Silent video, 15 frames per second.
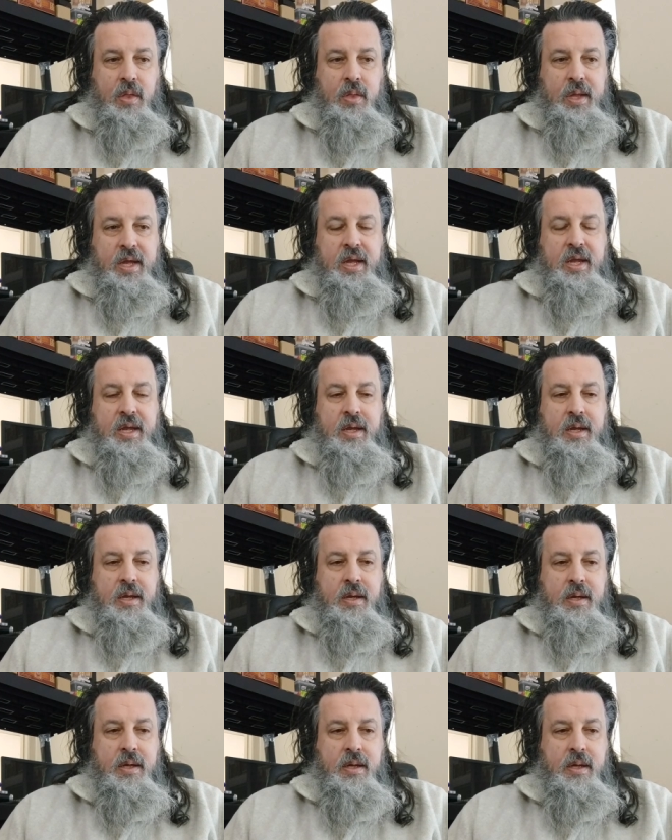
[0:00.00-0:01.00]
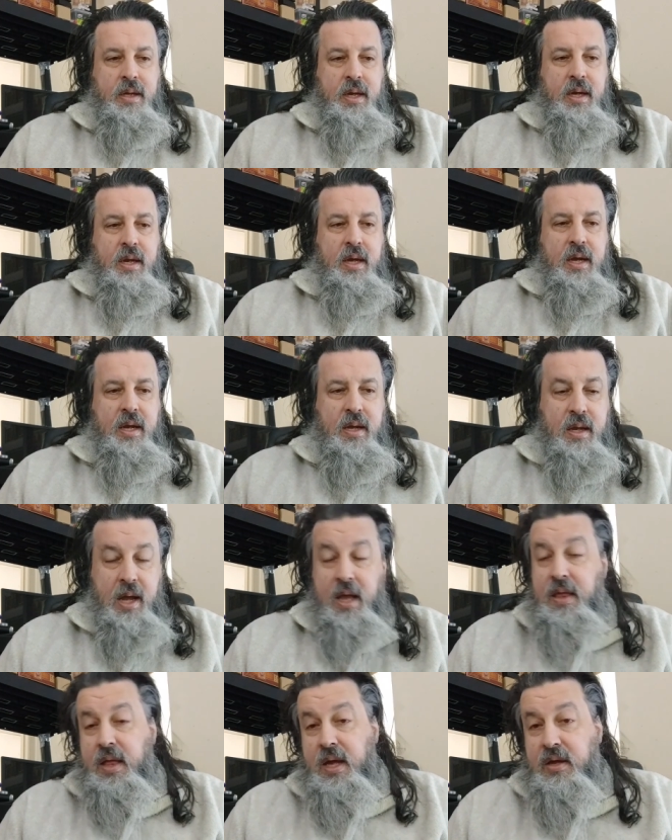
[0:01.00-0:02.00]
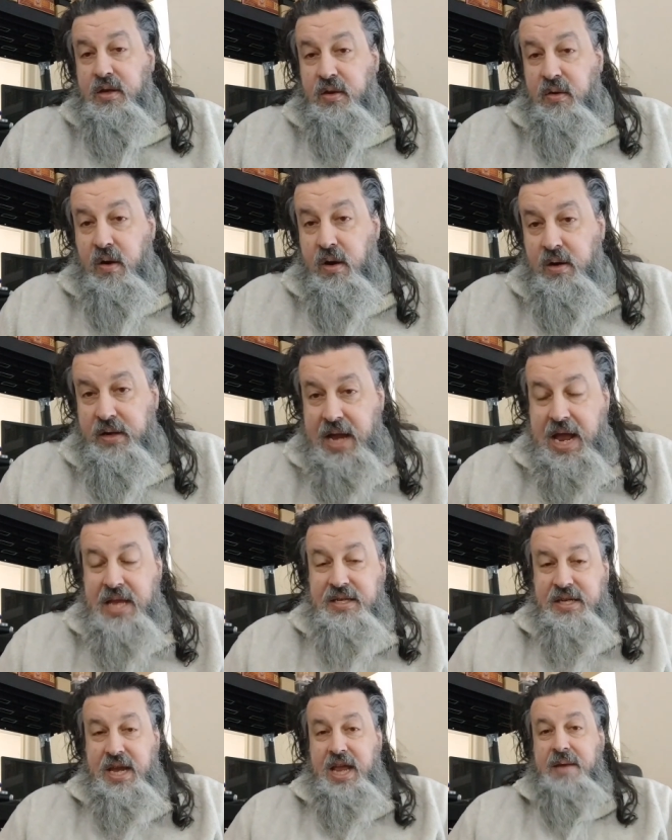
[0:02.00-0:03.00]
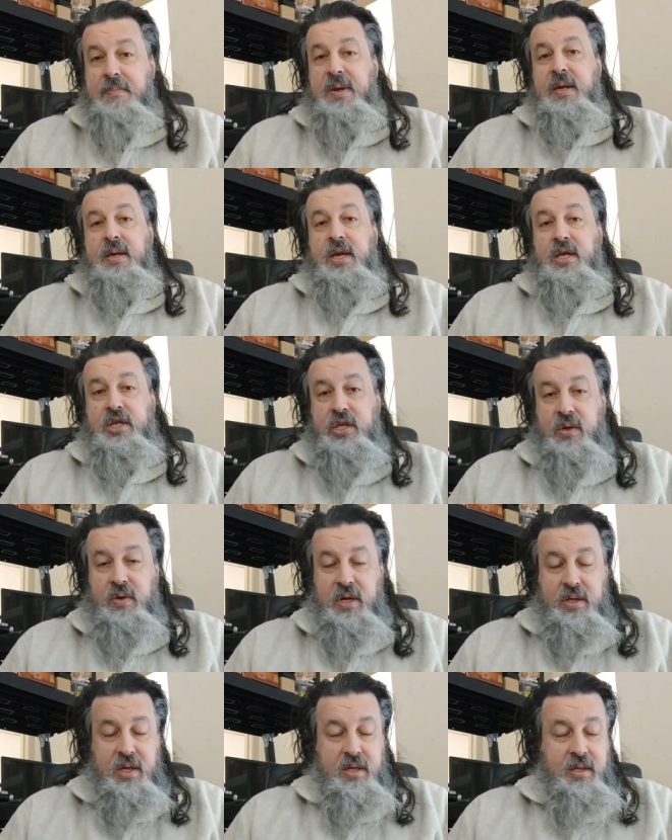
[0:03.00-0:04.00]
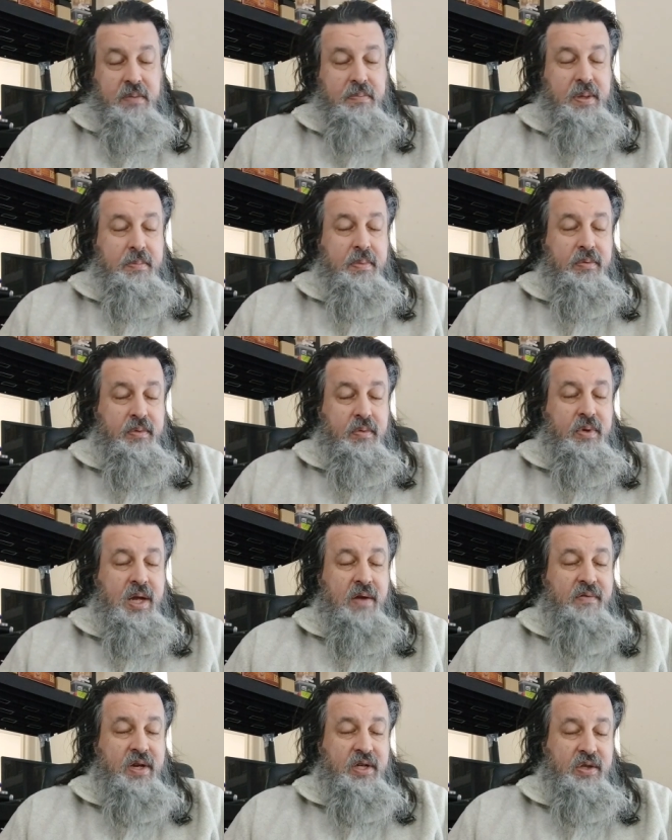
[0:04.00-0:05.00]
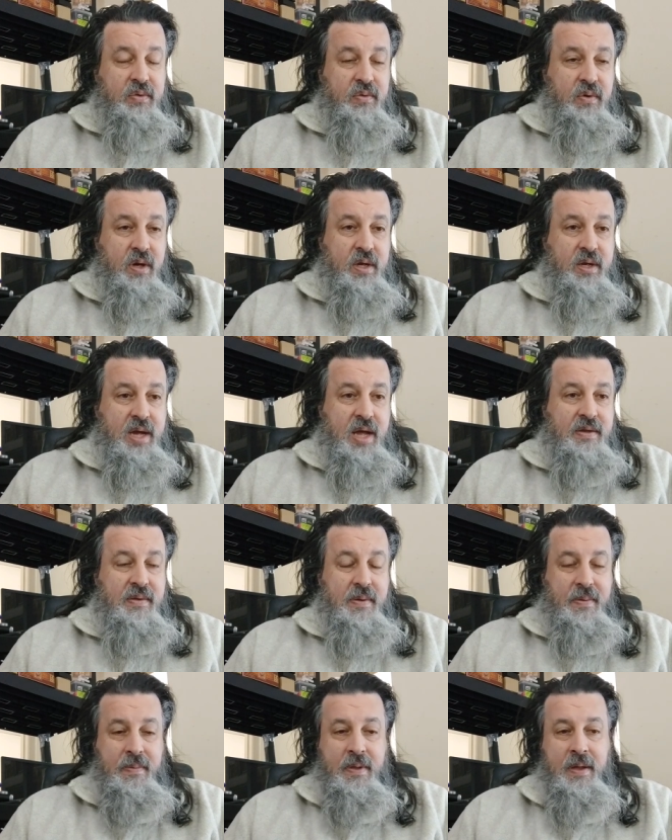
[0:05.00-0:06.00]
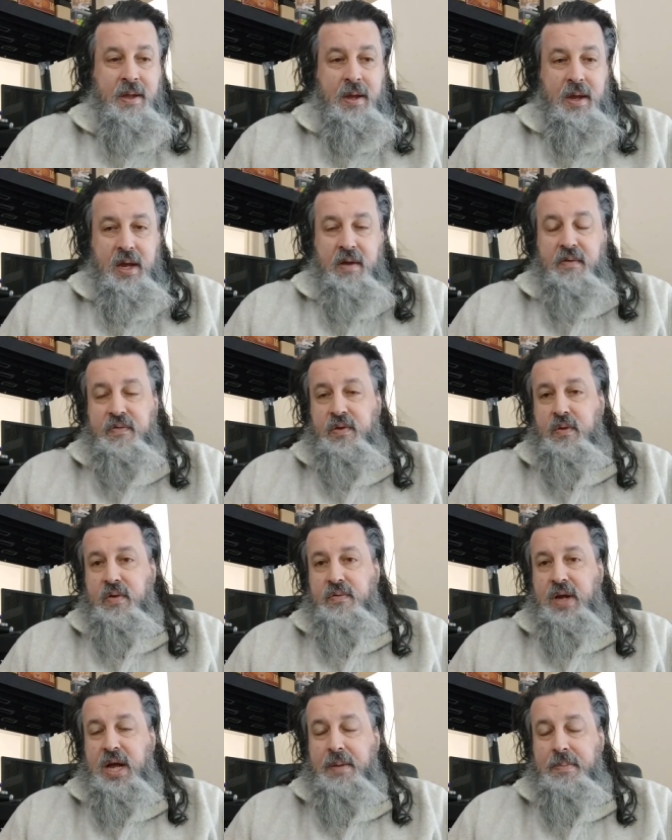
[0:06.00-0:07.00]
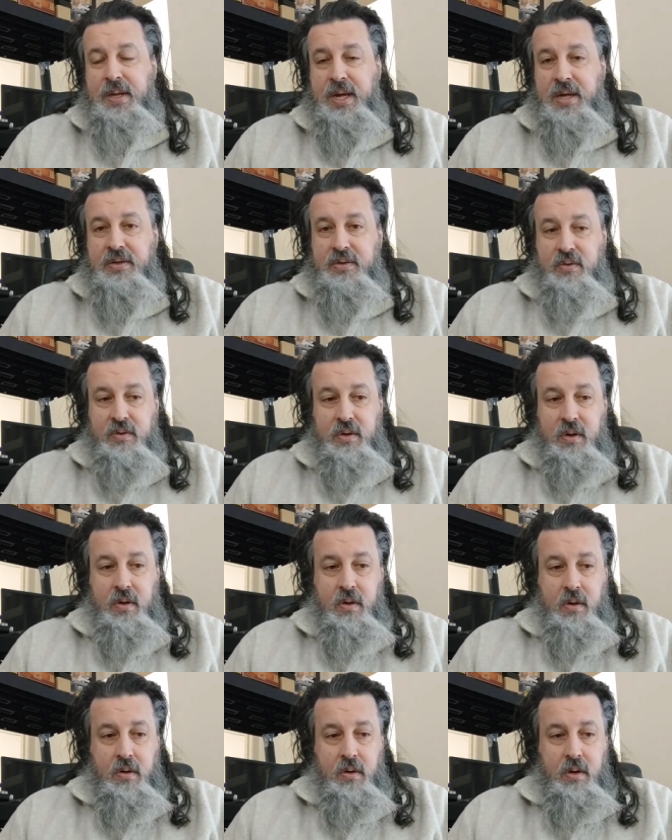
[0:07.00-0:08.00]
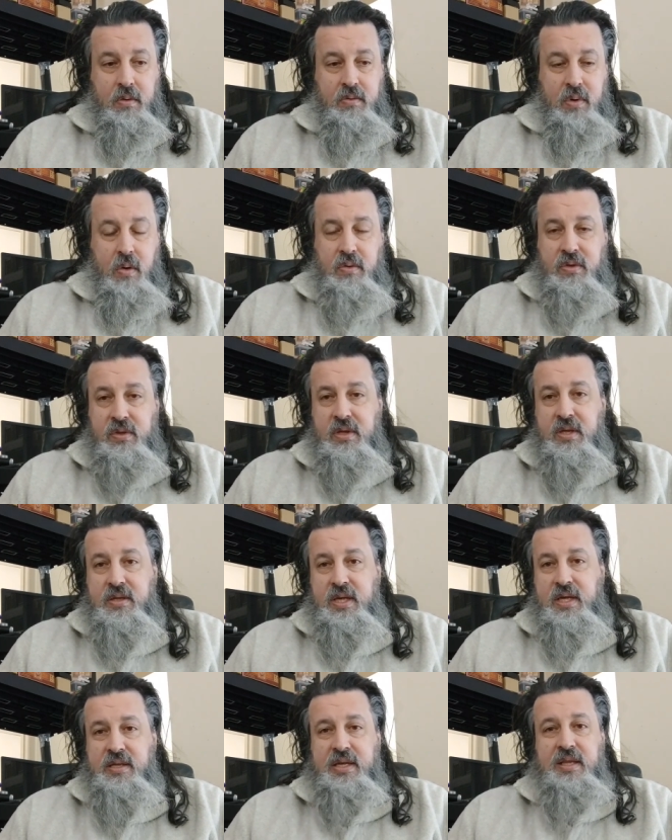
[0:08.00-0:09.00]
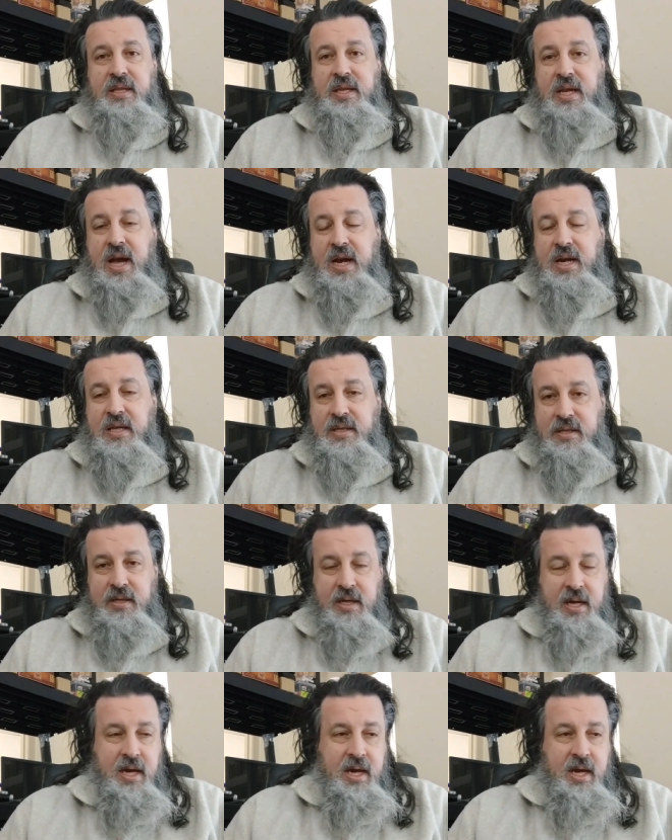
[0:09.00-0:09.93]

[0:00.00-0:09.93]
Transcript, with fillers: the and I think chronic gas can be an issue. It, it, people do have issues with chronic gas. I mean, if you have I B S or, or, or Crohn's disease, ileitis,